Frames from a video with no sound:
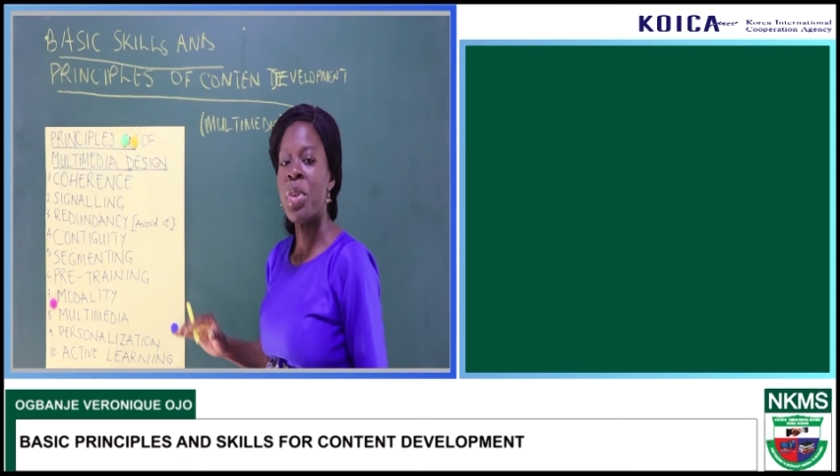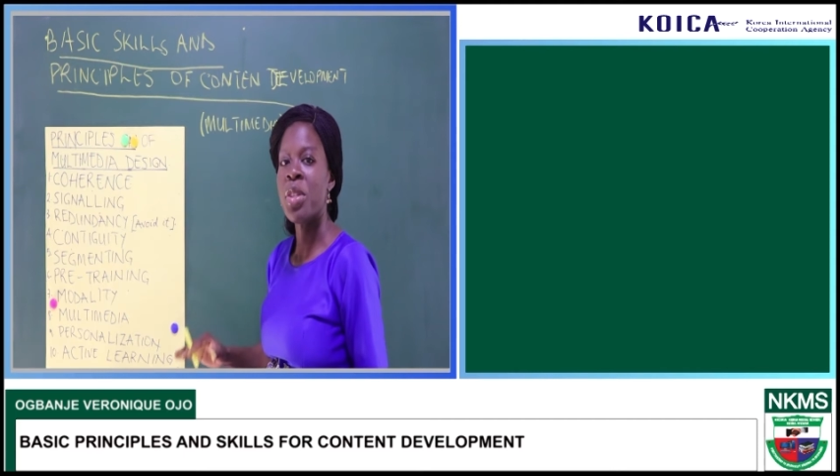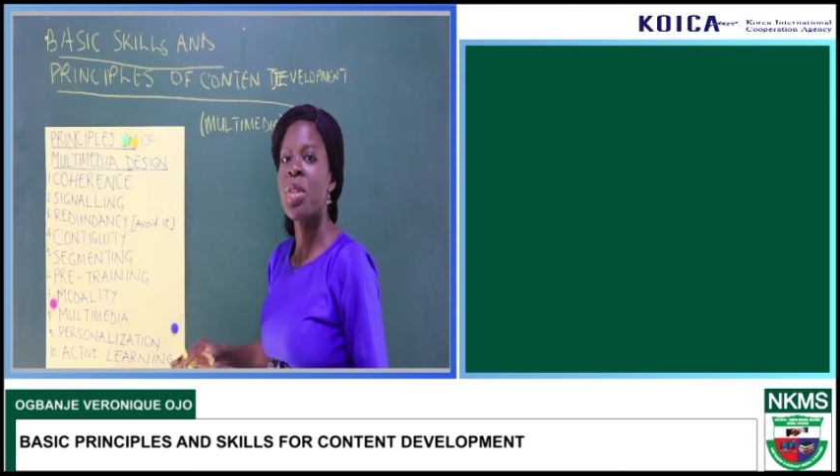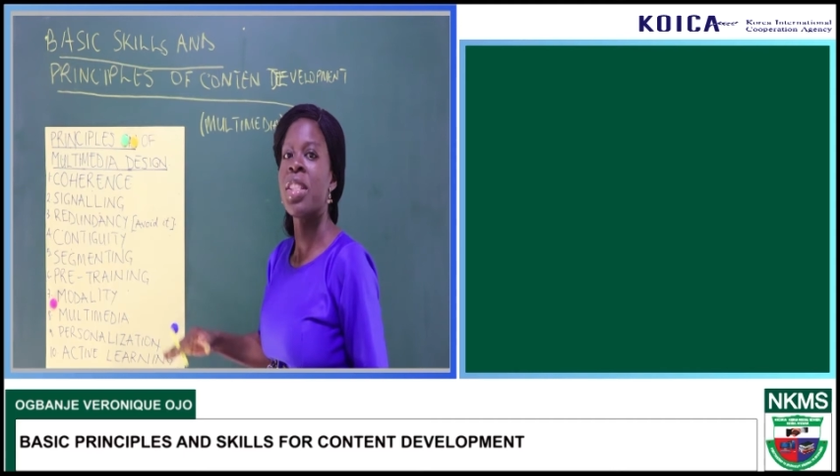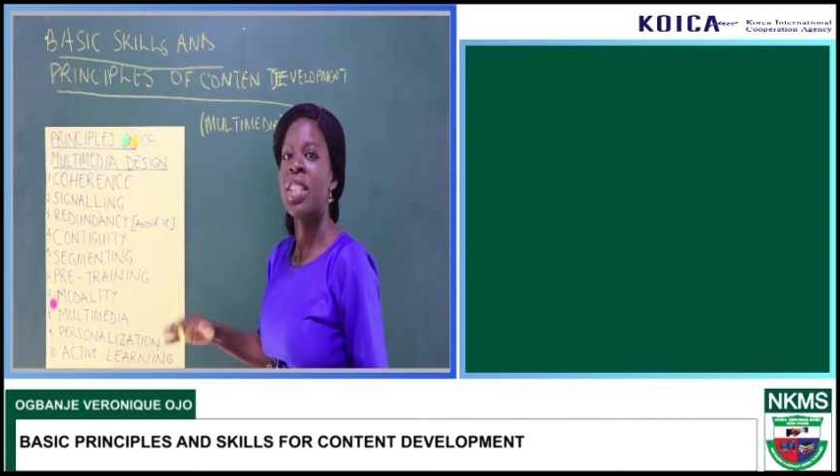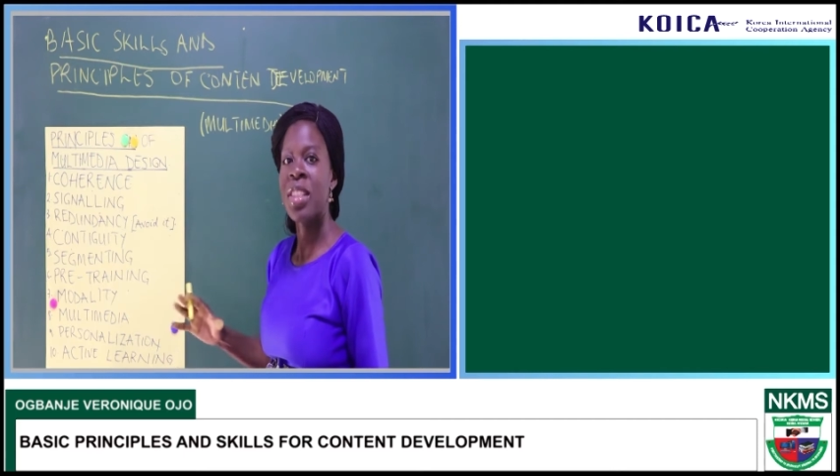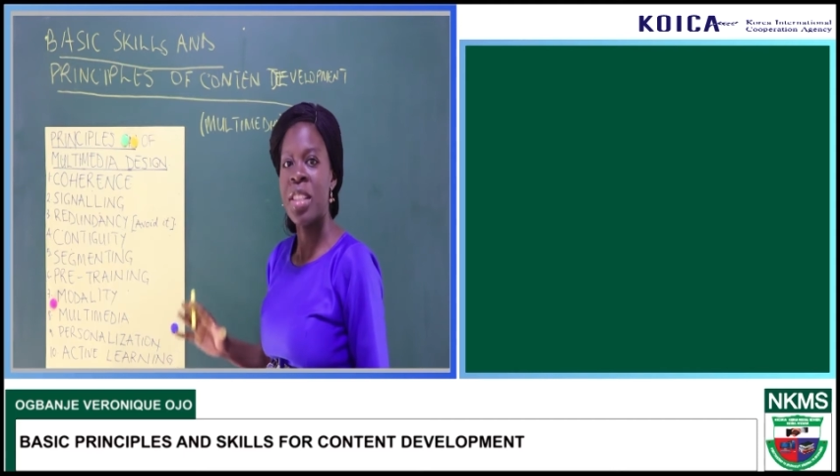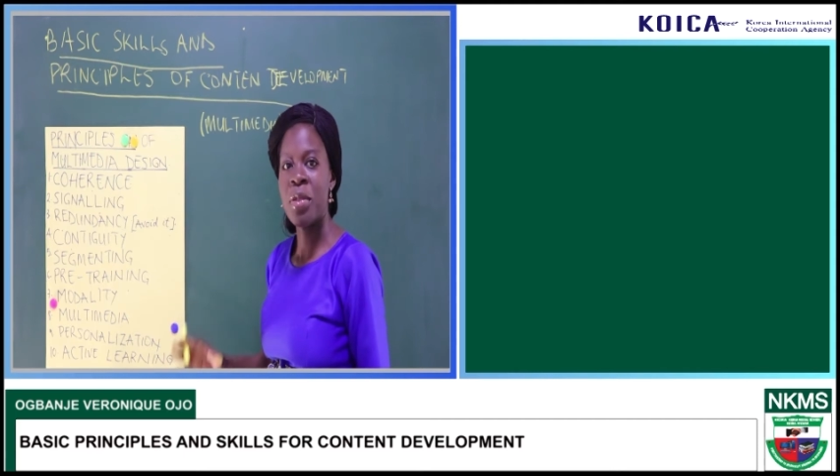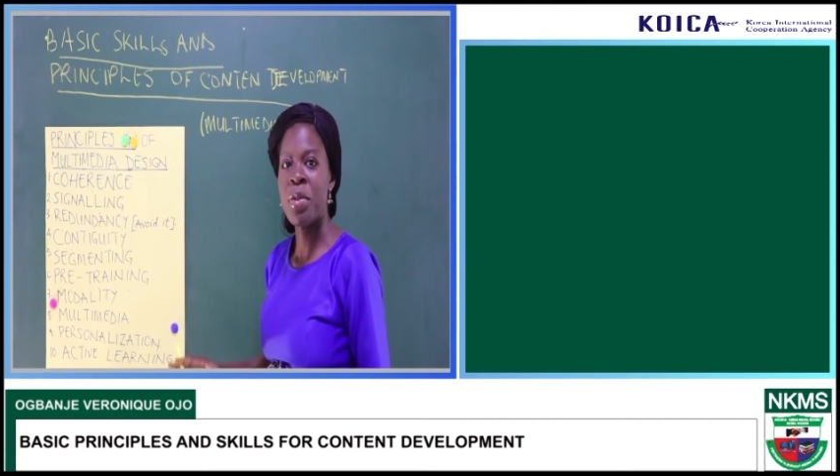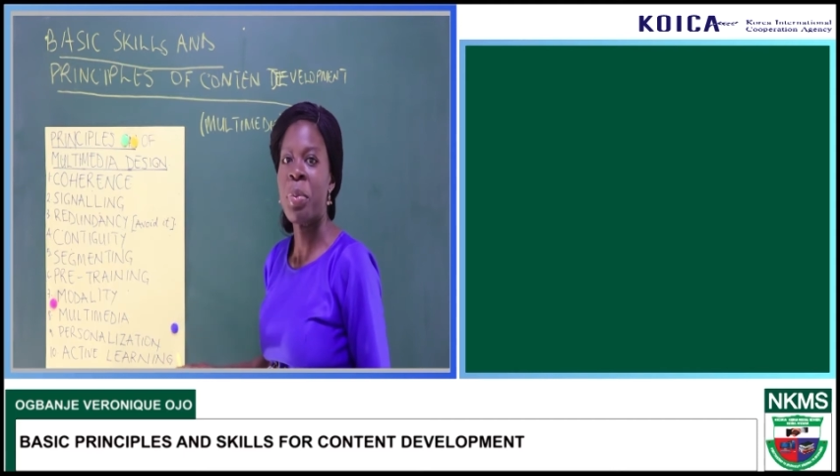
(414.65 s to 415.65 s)
redundant
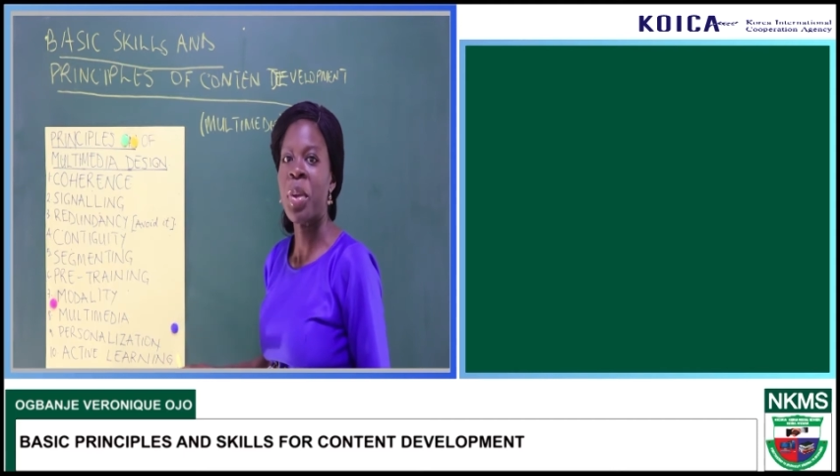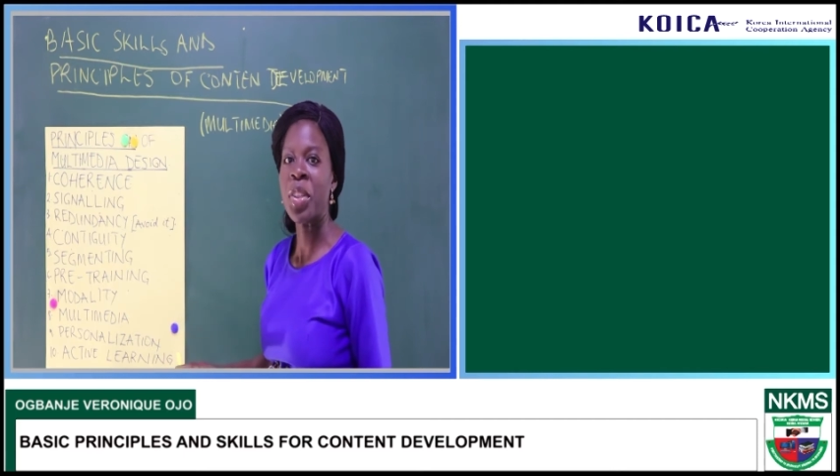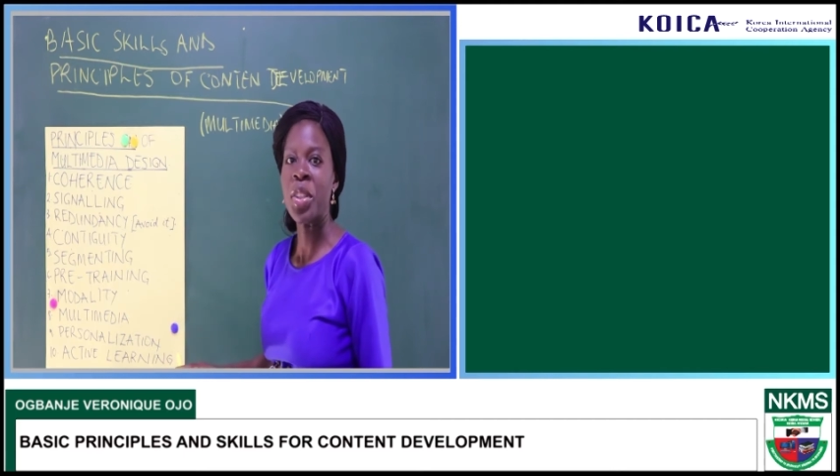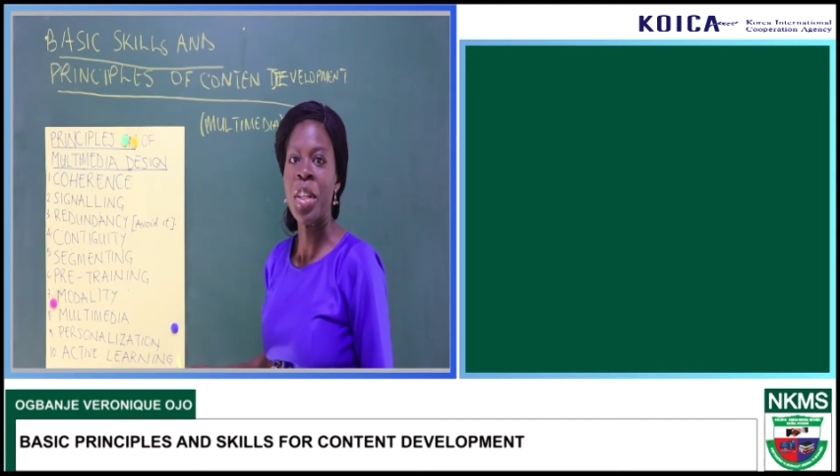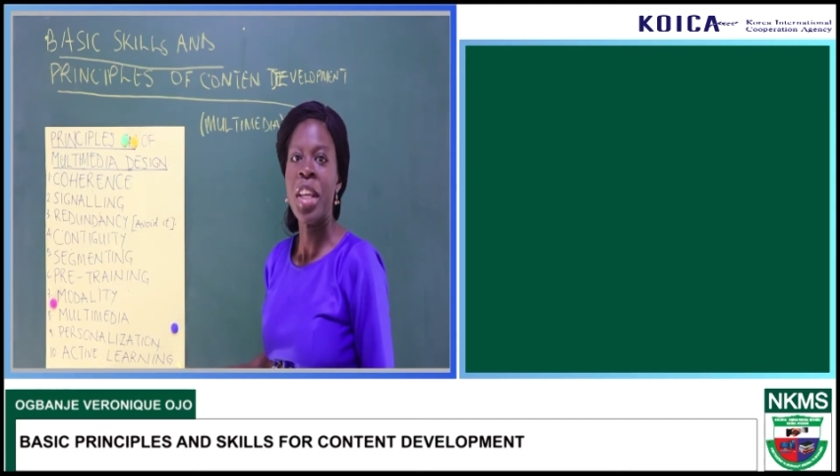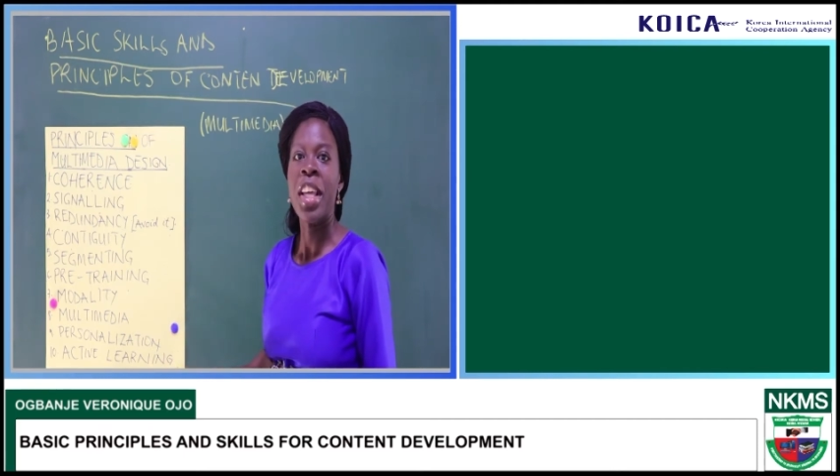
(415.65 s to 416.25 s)
information.